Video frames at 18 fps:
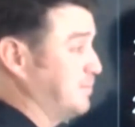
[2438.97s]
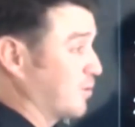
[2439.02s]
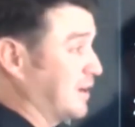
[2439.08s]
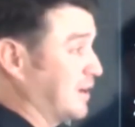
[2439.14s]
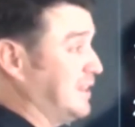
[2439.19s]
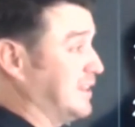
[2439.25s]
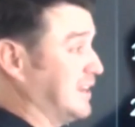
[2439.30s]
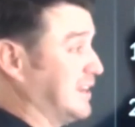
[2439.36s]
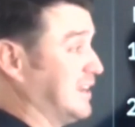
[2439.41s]

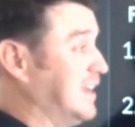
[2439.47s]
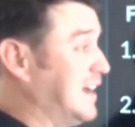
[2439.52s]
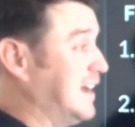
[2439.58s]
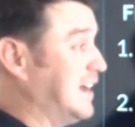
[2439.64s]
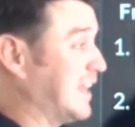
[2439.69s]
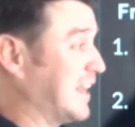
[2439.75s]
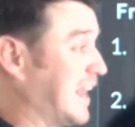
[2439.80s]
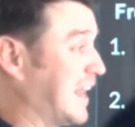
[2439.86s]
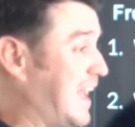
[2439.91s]
breathing
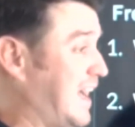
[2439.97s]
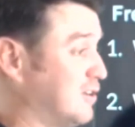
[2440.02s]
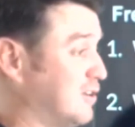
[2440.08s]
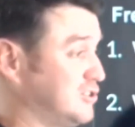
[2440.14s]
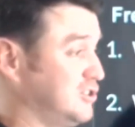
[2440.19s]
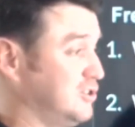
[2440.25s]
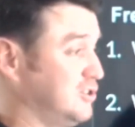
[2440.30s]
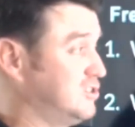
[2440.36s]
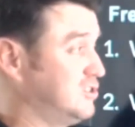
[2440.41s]

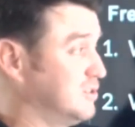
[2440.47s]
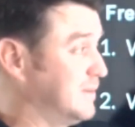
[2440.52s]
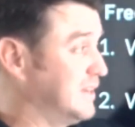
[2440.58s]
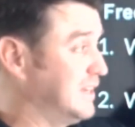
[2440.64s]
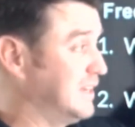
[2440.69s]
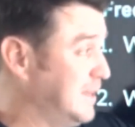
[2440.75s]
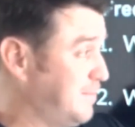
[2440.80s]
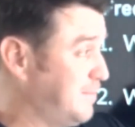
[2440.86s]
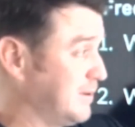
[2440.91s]
allows you to
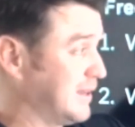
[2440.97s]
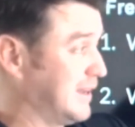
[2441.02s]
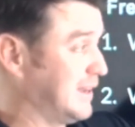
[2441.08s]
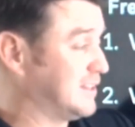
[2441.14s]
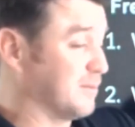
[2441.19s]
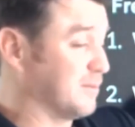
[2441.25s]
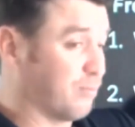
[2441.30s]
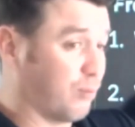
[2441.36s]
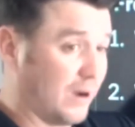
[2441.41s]

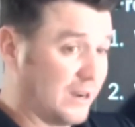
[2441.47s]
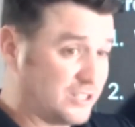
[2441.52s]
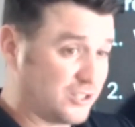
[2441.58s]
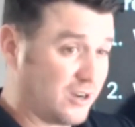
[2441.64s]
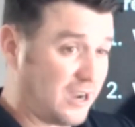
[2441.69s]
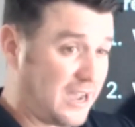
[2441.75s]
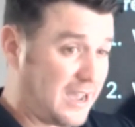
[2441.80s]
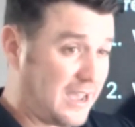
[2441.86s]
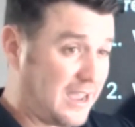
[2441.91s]
manipulate the
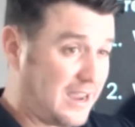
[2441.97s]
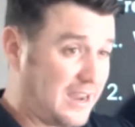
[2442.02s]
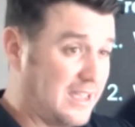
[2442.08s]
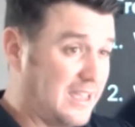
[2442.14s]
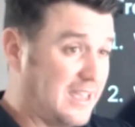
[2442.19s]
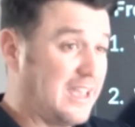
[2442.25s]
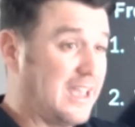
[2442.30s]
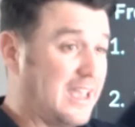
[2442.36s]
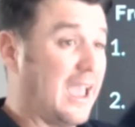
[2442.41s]
pressure high
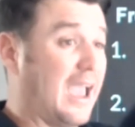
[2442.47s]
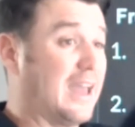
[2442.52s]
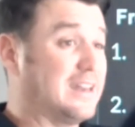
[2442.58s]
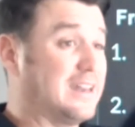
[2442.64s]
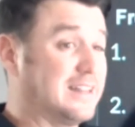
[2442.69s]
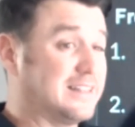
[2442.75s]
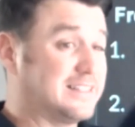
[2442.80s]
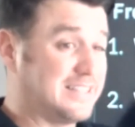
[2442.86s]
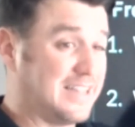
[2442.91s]

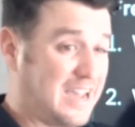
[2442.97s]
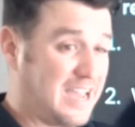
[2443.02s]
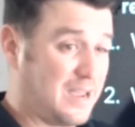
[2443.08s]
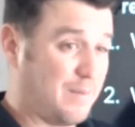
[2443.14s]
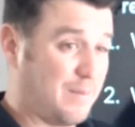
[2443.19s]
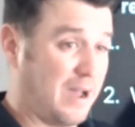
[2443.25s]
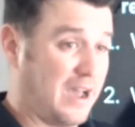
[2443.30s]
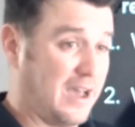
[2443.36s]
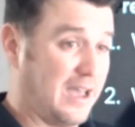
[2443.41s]
and the
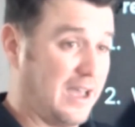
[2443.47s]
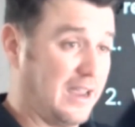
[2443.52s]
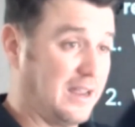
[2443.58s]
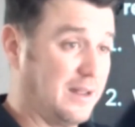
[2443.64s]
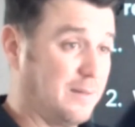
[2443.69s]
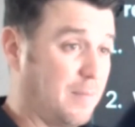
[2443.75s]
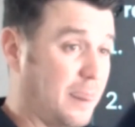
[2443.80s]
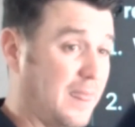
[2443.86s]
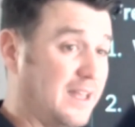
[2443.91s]
time
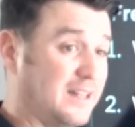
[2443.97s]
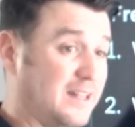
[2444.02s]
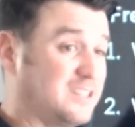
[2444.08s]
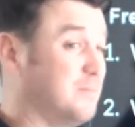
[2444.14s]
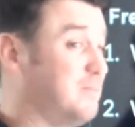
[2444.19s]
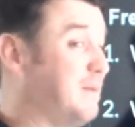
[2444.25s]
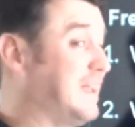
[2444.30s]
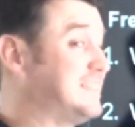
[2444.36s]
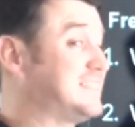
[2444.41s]
high
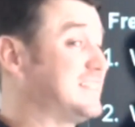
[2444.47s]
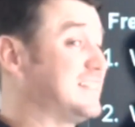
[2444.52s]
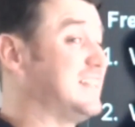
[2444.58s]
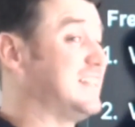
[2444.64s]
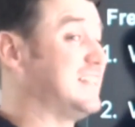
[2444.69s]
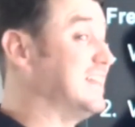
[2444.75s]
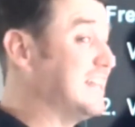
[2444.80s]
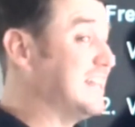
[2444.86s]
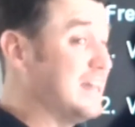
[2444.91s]
to
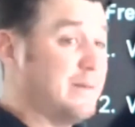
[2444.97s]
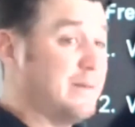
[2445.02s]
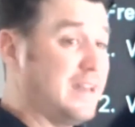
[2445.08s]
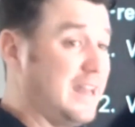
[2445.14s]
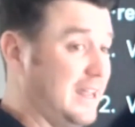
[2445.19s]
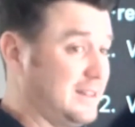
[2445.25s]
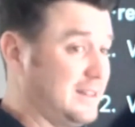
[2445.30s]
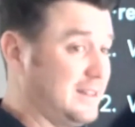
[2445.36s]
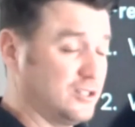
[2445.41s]
basically
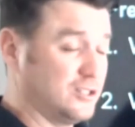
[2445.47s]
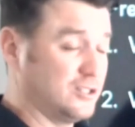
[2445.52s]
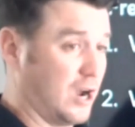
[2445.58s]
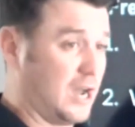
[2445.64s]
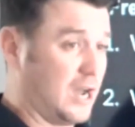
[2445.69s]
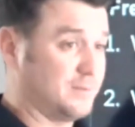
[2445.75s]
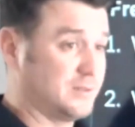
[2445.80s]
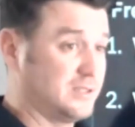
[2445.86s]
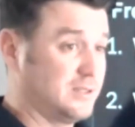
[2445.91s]
eliminate the
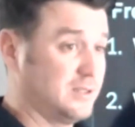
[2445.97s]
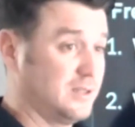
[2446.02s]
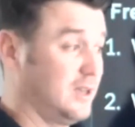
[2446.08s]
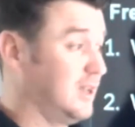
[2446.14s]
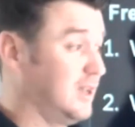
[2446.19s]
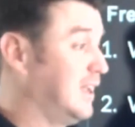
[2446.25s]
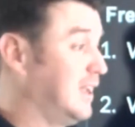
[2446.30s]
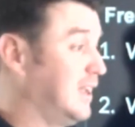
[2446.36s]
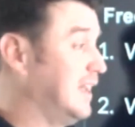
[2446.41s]
drops
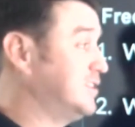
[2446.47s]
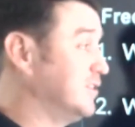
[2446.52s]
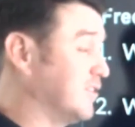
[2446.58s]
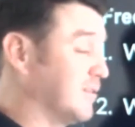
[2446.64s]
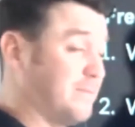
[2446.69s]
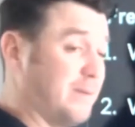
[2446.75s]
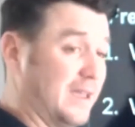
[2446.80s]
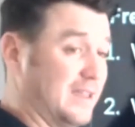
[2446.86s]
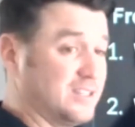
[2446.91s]

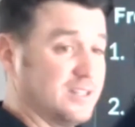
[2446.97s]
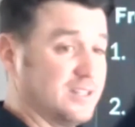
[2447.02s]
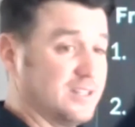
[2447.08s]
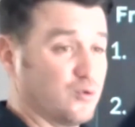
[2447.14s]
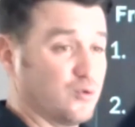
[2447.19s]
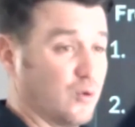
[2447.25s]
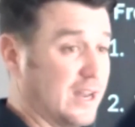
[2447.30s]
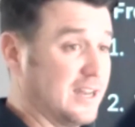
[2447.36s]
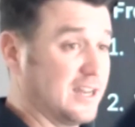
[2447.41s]
until the patient
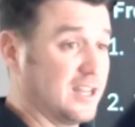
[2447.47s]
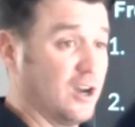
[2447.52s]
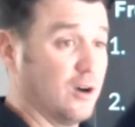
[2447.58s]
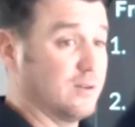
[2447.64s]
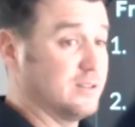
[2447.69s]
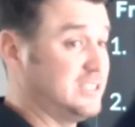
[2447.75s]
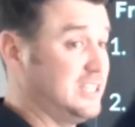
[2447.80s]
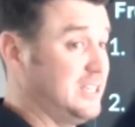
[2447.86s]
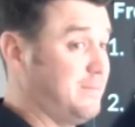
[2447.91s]
is ready to
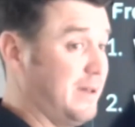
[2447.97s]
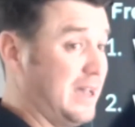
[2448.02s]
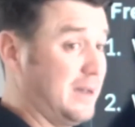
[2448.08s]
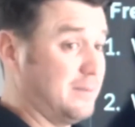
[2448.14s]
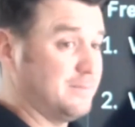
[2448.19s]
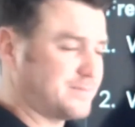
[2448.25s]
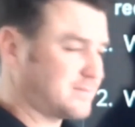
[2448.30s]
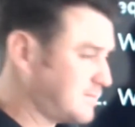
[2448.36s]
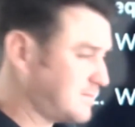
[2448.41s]
go to
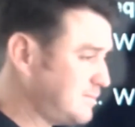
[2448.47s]
CPAP